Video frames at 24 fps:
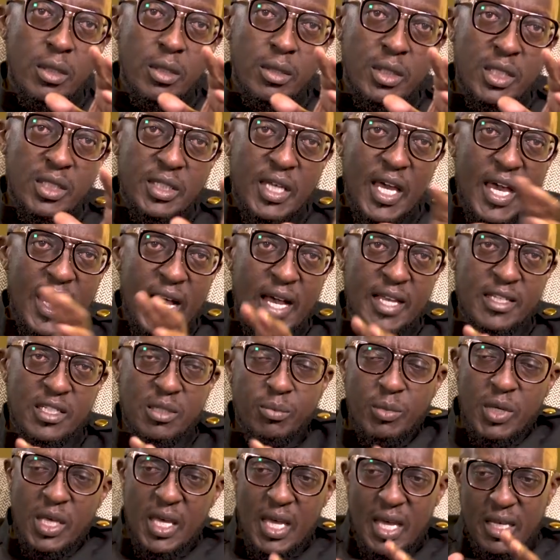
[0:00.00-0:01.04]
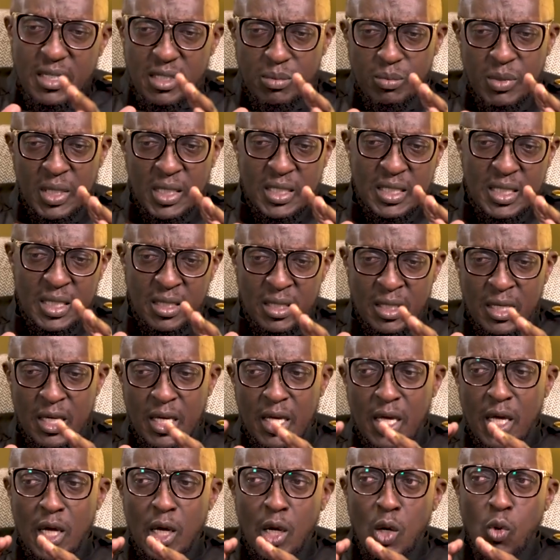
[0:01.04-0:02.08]
this guy asked me, he asked me, Ted,
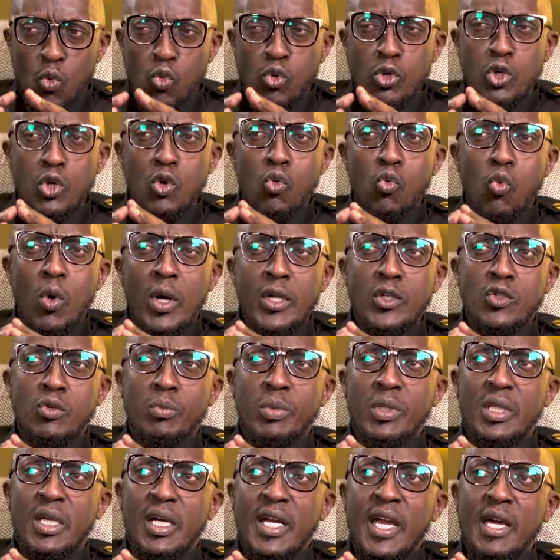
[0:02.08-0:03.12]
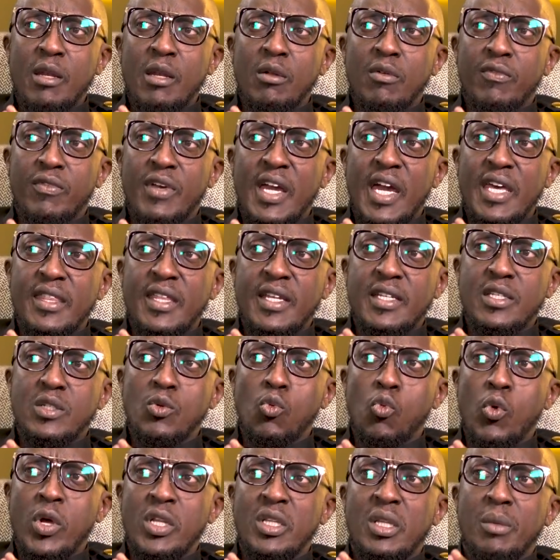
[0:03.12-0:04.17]
would you want to be the kind of guy that
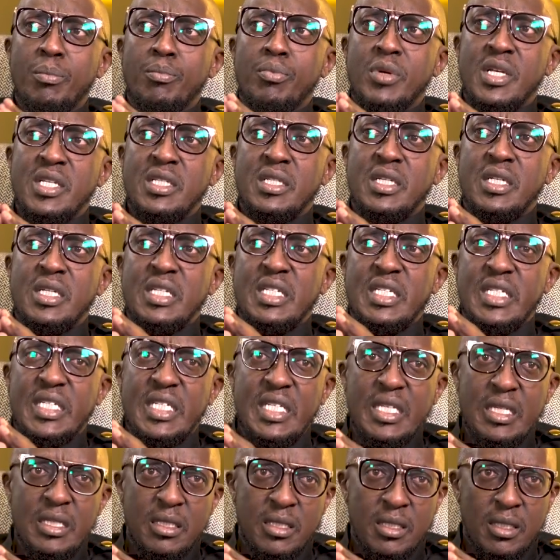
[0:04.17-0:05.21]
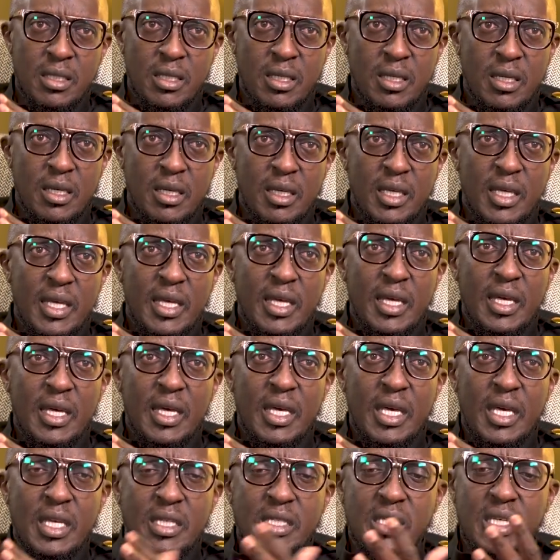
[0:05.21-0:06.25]
when the president sees,
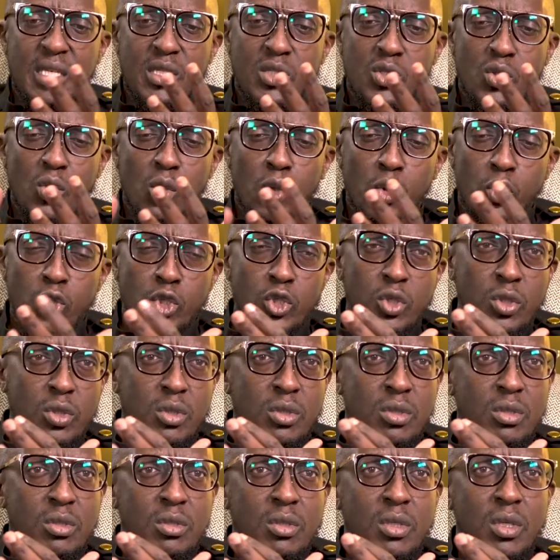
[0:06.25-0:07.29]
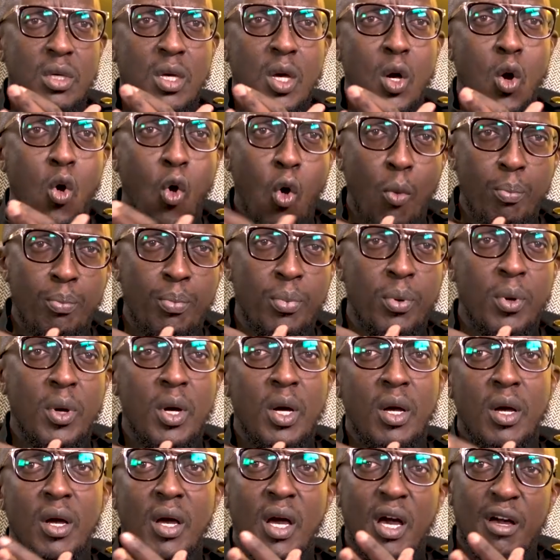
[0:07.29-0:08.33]
he sees solutions, hope,
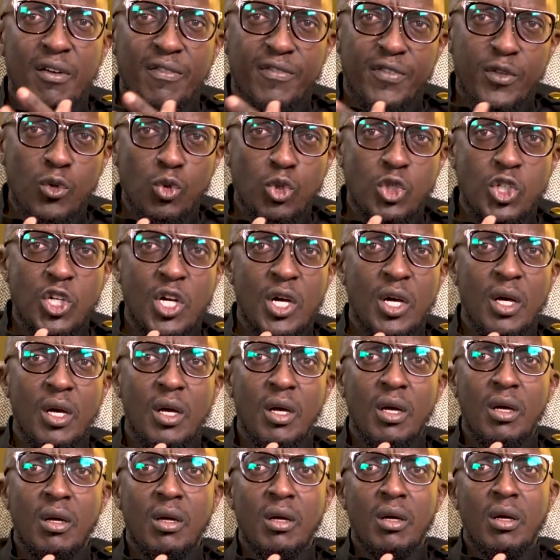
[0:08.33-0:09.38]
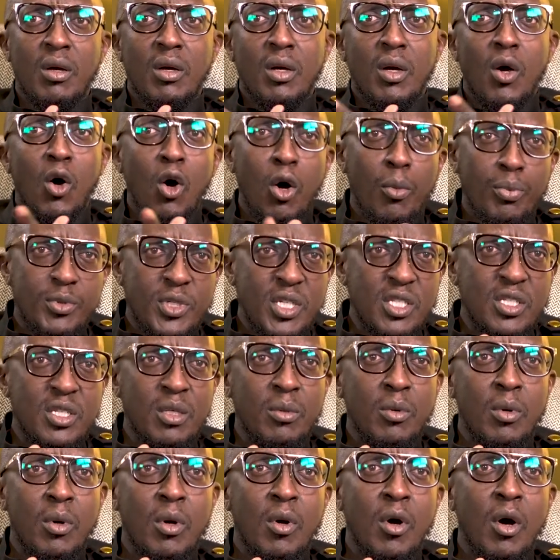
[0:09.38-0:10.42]
a future,
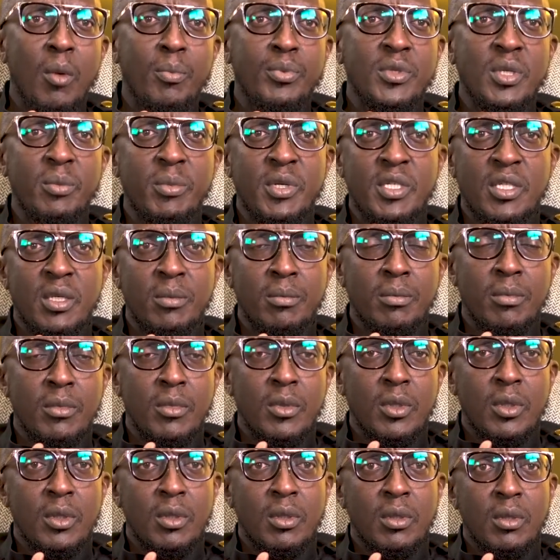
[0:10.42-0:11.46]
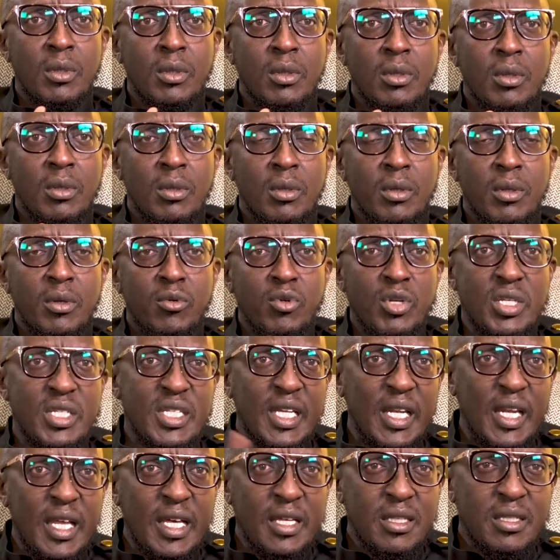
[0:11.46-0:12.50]
optimism,
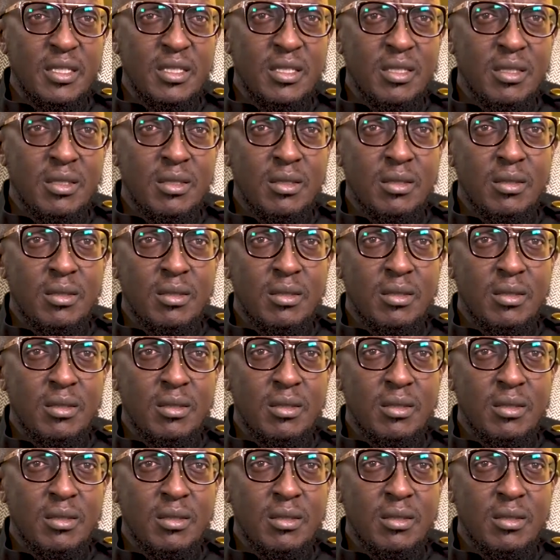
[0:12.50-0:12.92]
resilience?